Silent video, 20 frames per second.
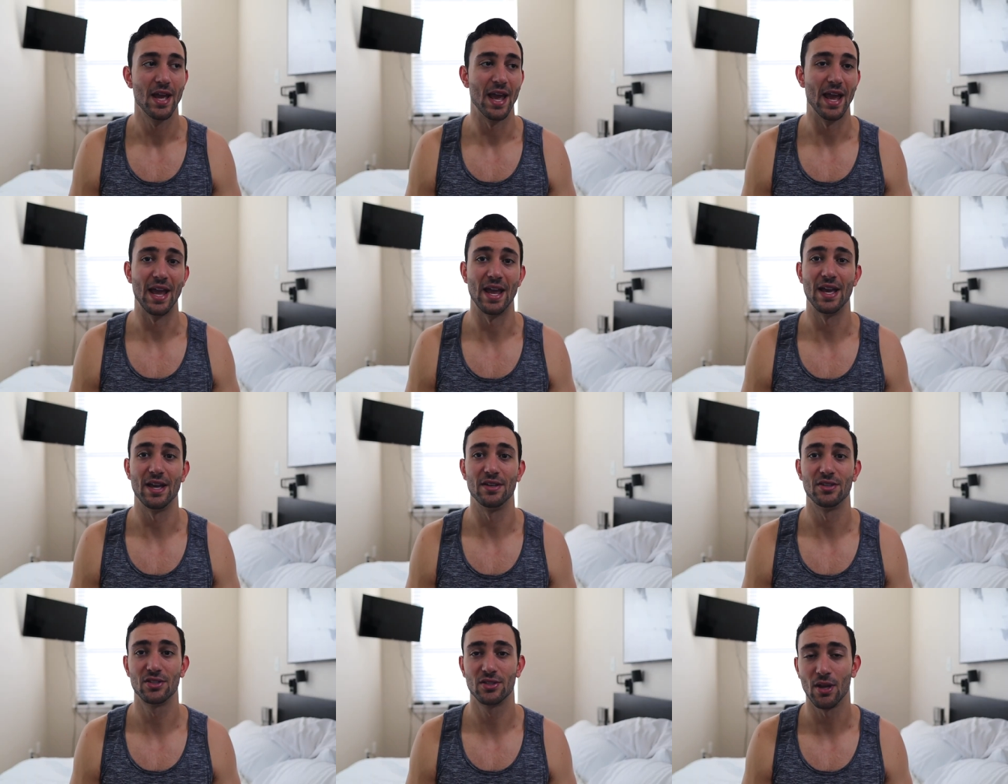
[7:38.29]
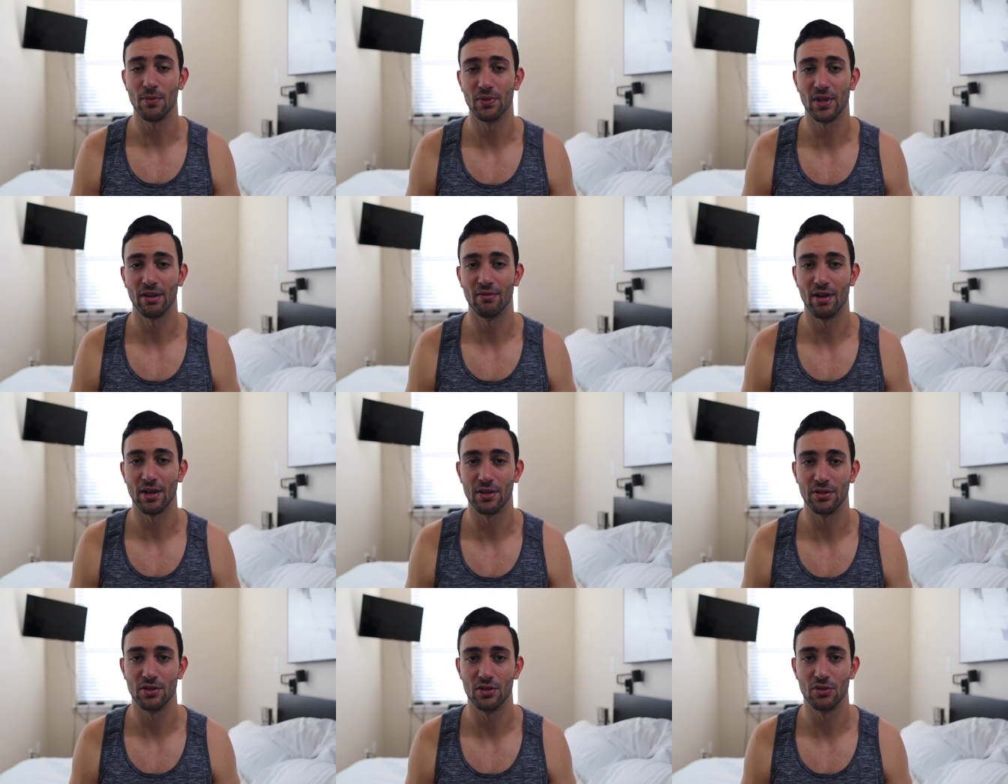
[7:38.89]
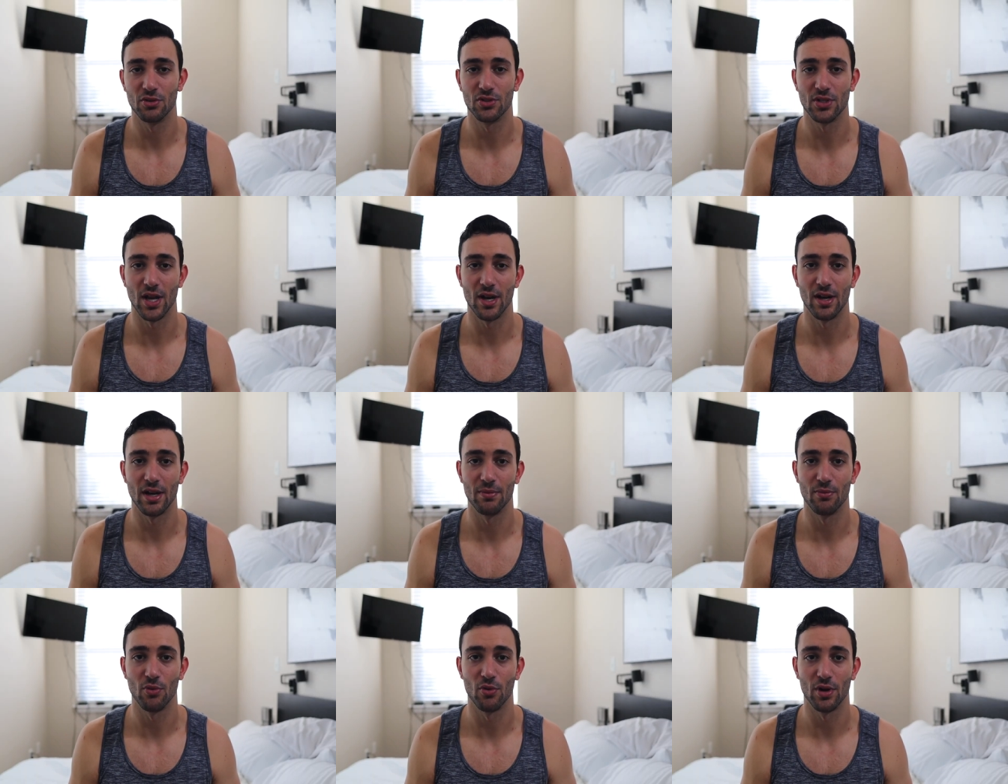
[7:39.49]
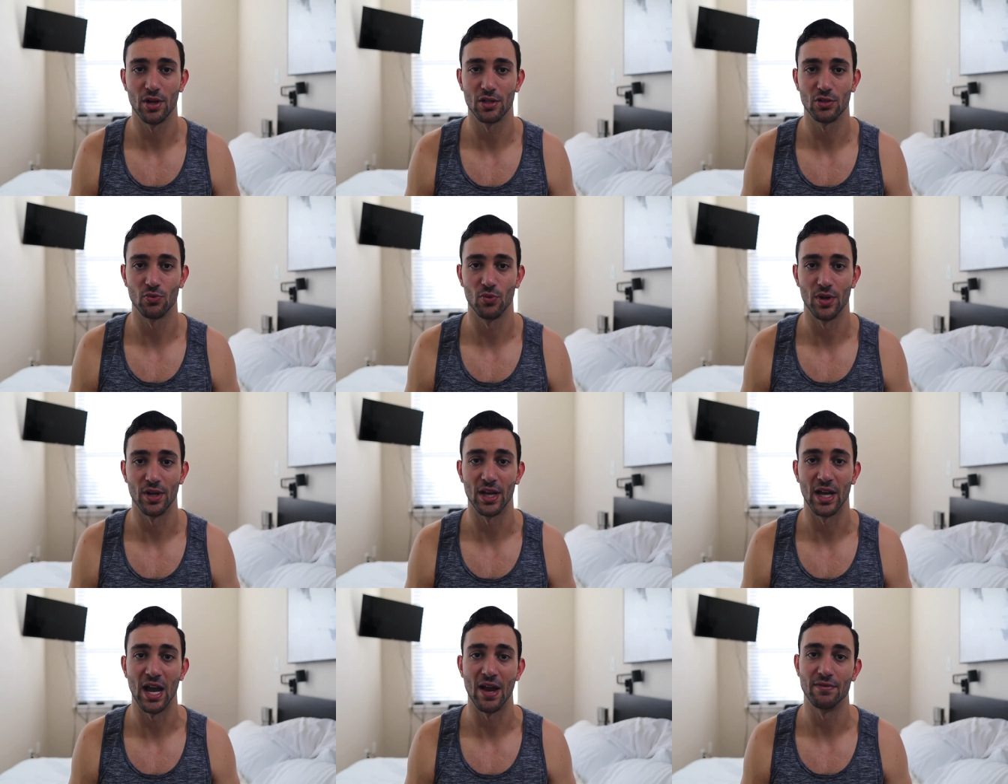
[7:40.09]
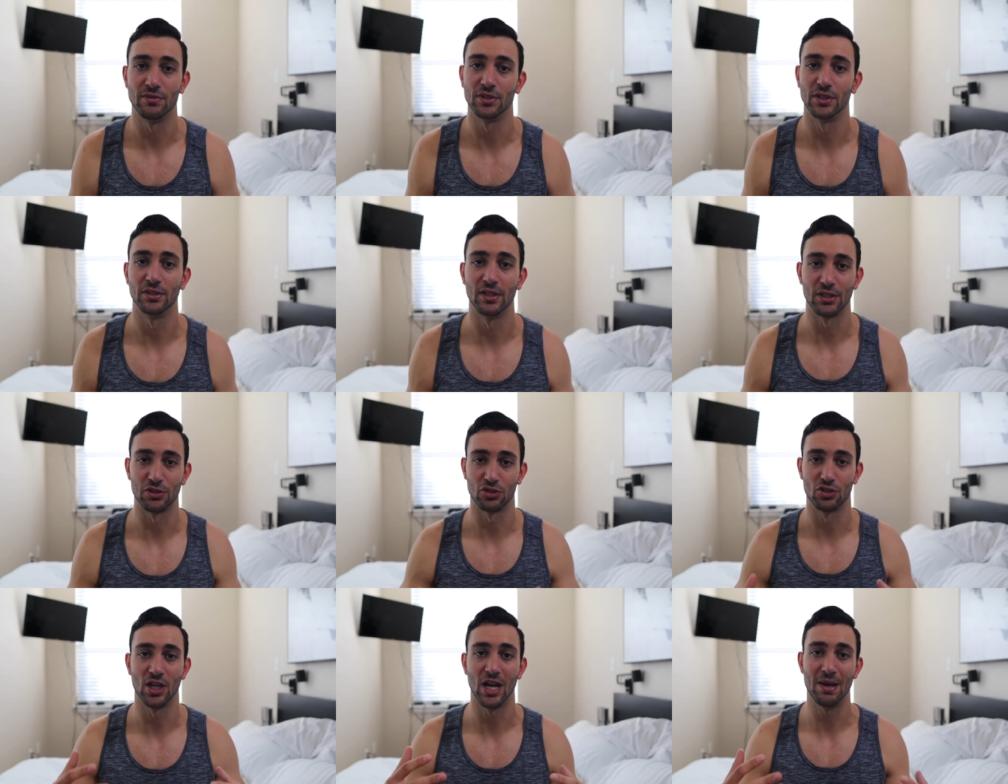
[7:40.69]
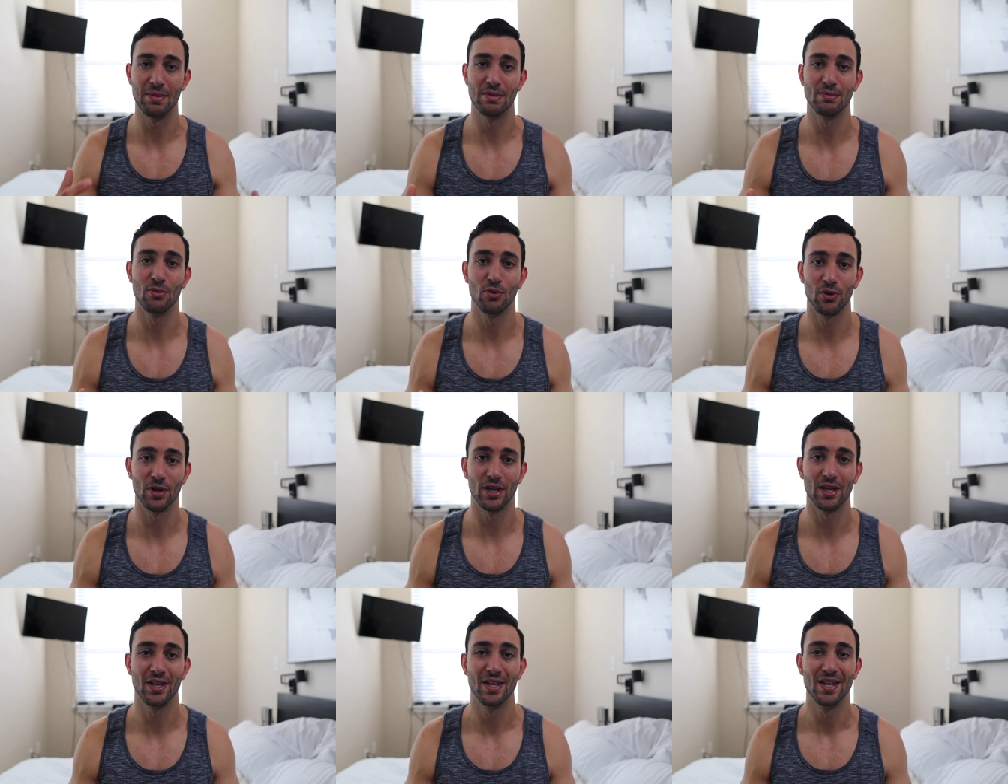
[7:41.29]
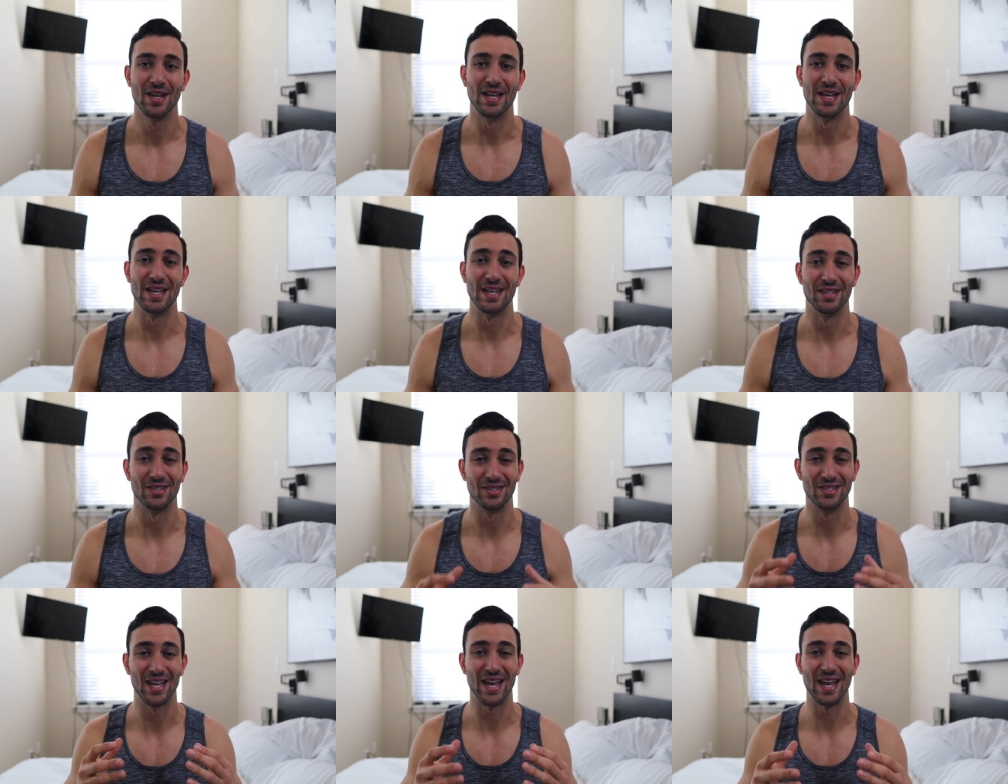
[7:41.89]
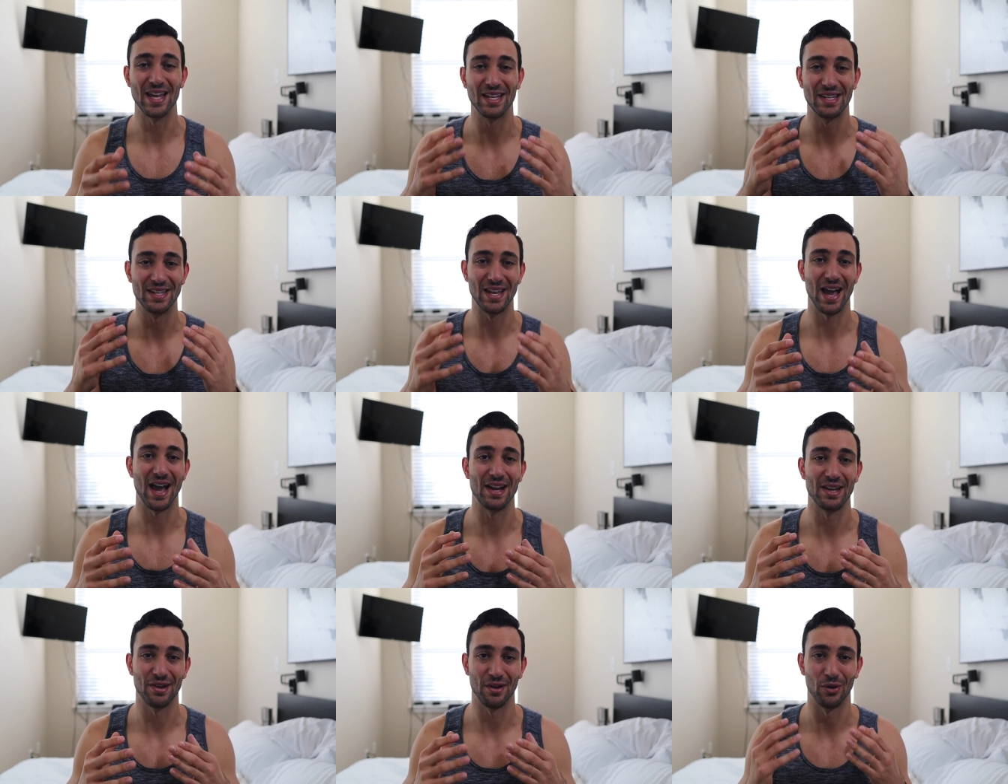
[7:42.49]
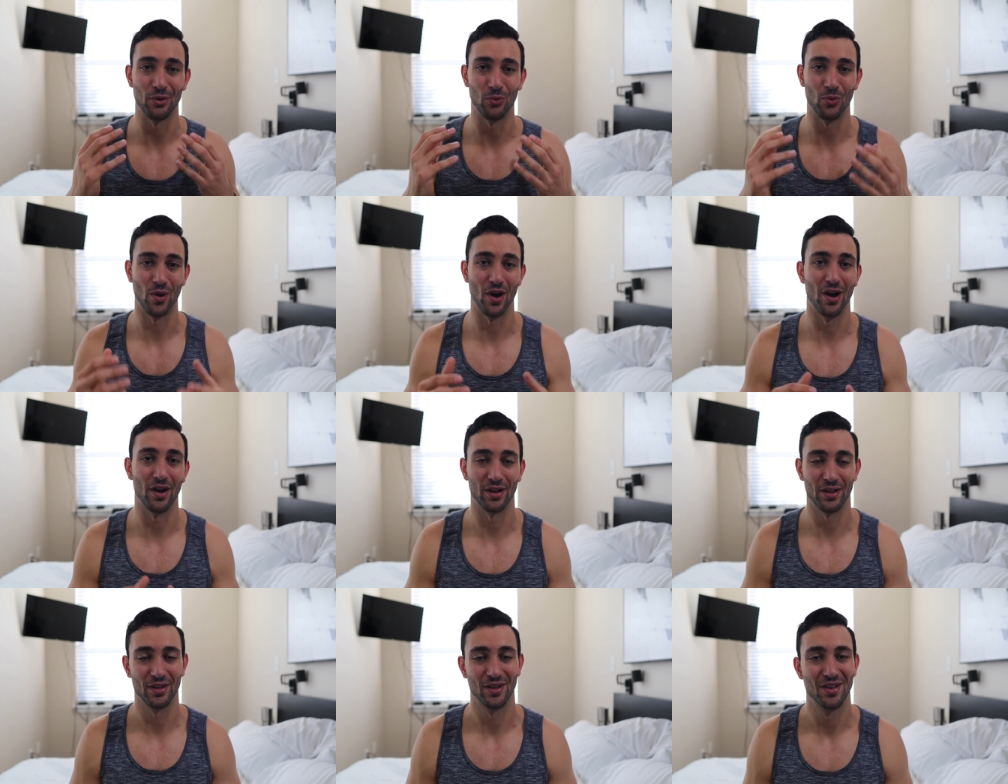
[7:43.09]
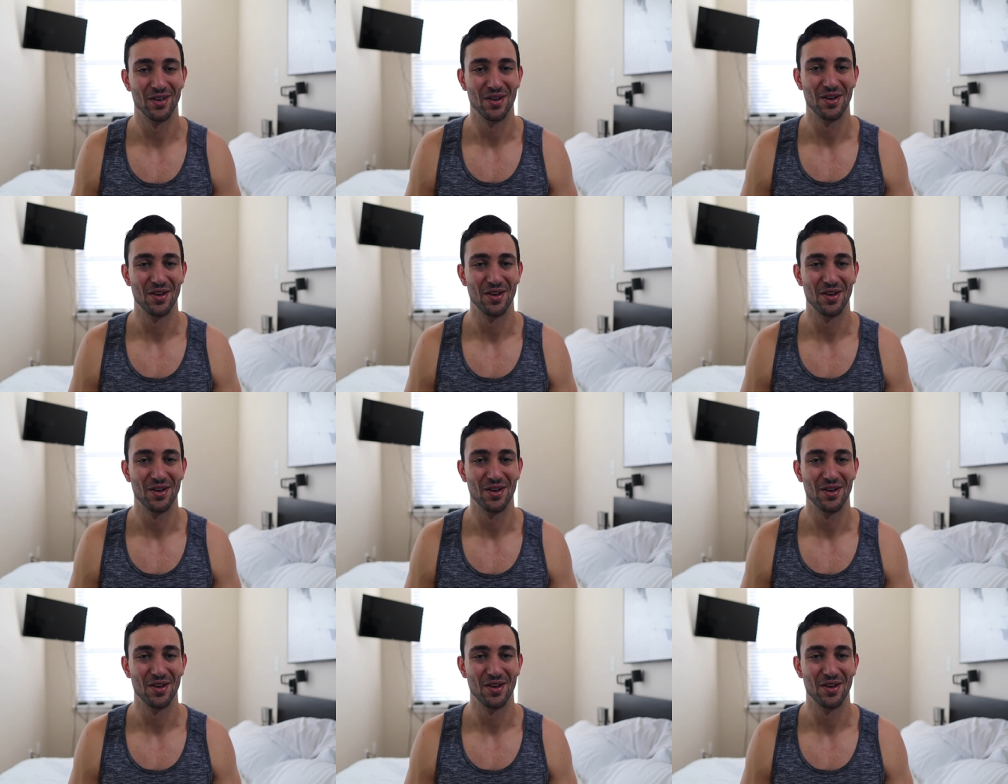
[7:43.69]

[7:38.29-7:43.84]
And something I like to do Saturday mornings when I have a little extra time in the morning is take Natty on a walk.